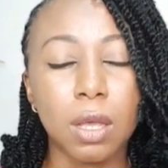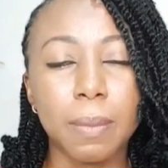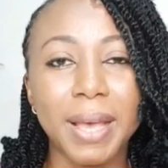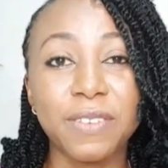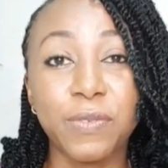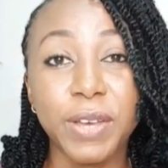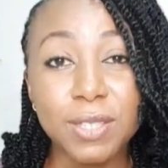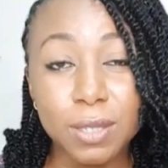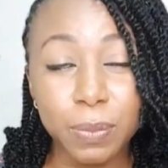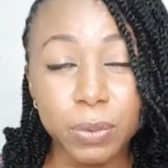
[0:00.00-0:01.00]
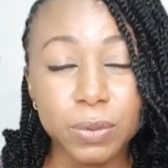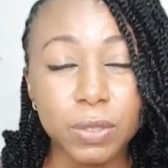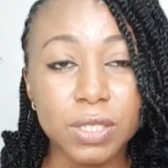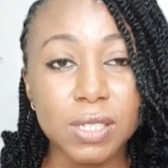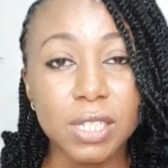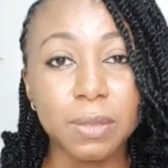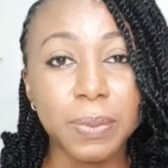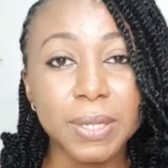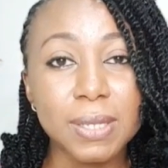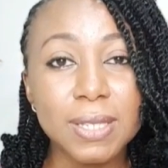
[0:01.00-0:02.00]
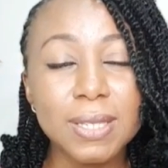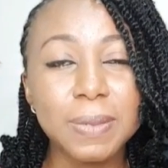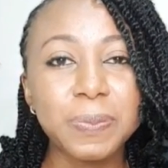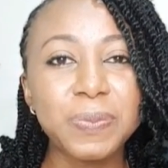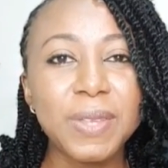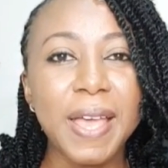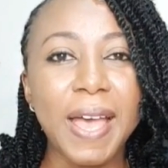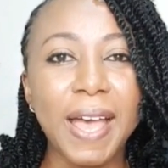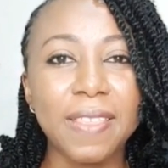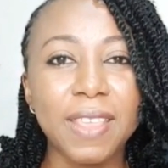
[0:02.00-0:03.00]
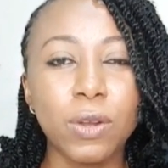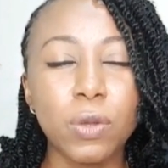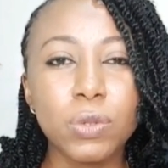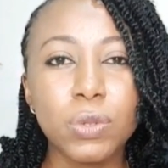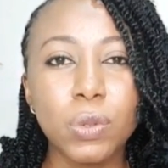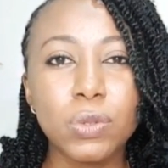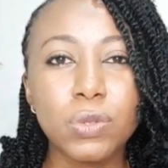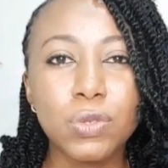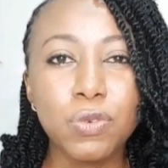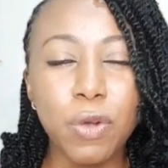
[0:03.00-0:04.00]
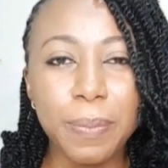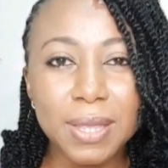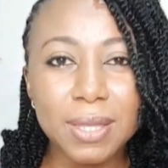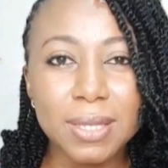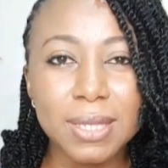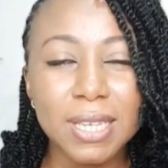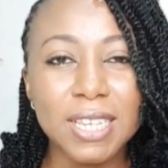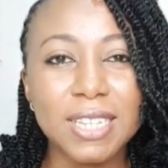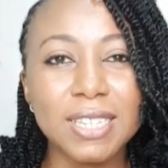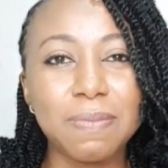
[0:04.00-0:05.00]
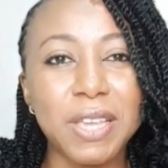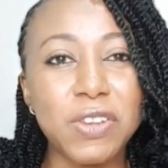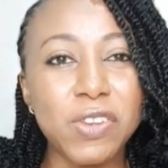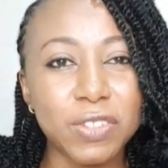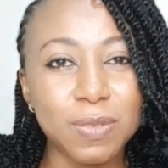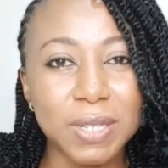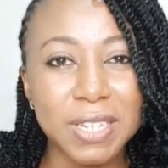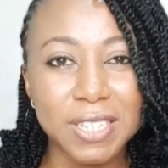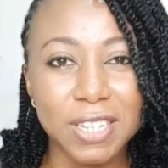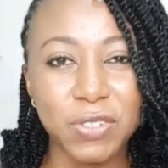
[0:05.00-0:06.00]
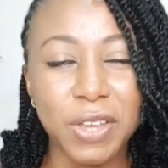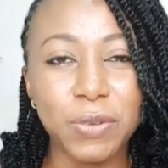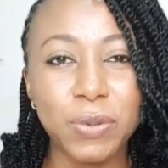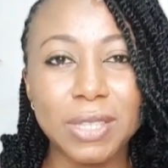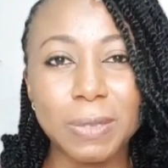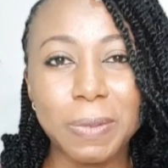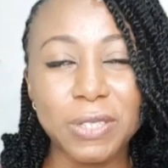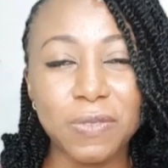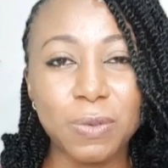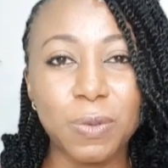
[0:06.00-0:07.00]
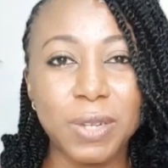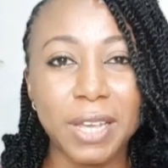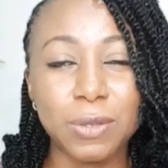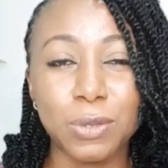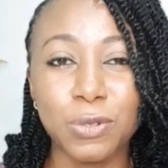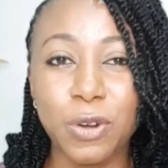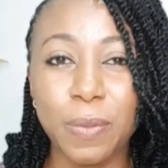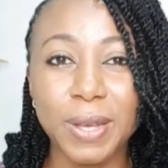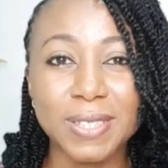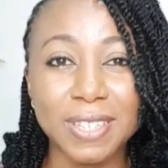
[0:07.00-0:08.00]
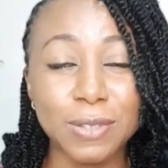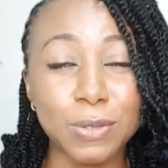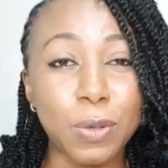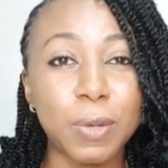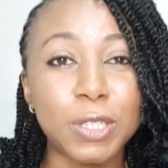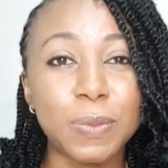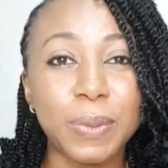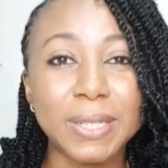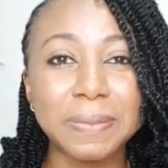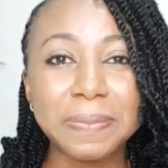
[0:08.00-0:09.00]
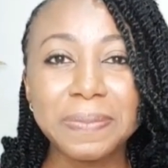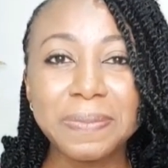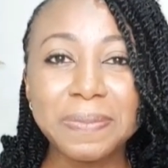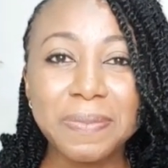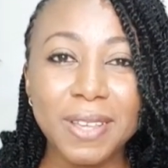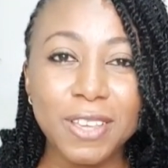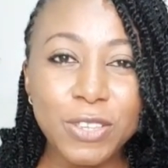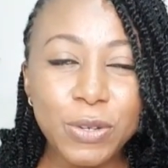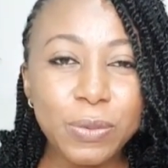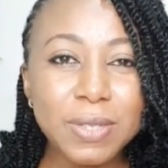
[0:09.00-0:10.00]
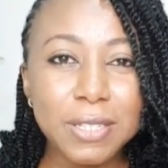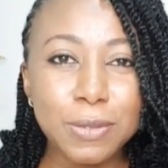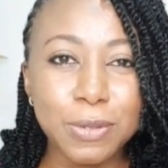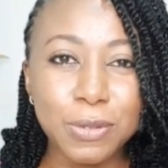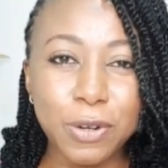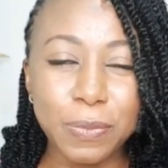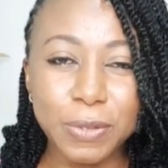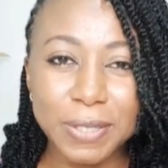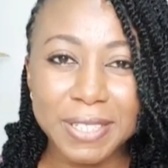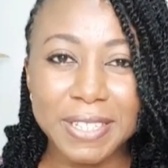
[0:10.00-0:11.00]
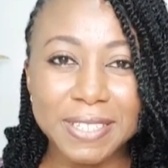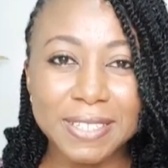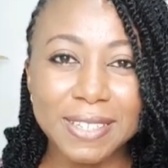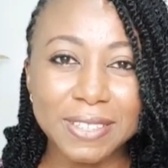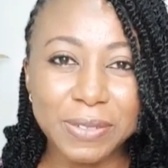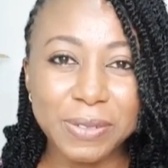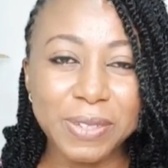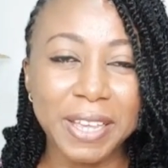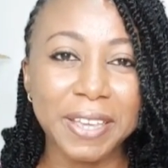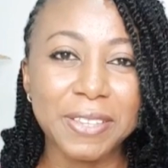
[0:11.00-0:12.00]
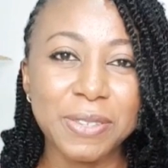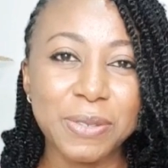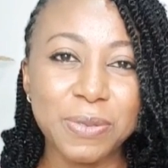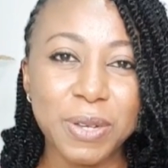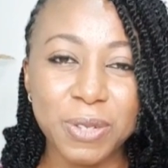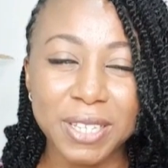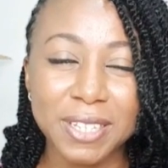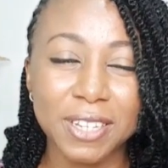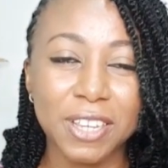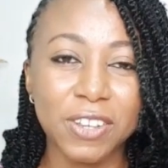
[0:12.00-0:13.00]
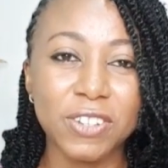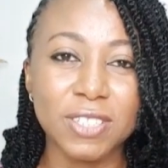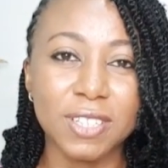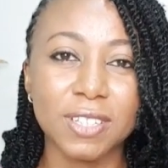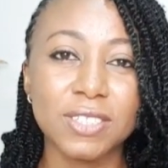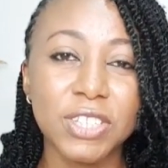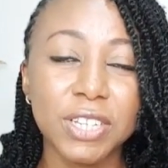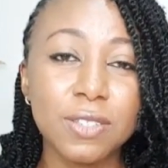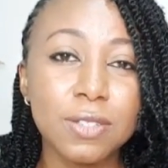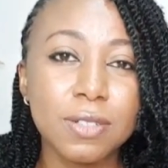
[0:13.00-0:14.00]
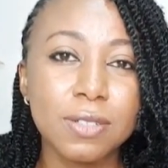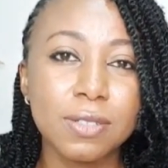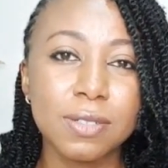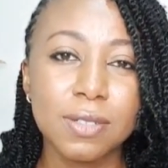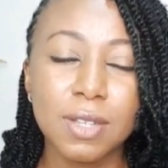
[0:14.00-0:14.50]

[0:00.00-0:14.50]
advisable on a daily basis. And then also, scrubbing the skin may not be necessary. I know in this part of the world we like to scrub our skin so much, but you don't need to scrub your skin like you were working in a gutter. Gentle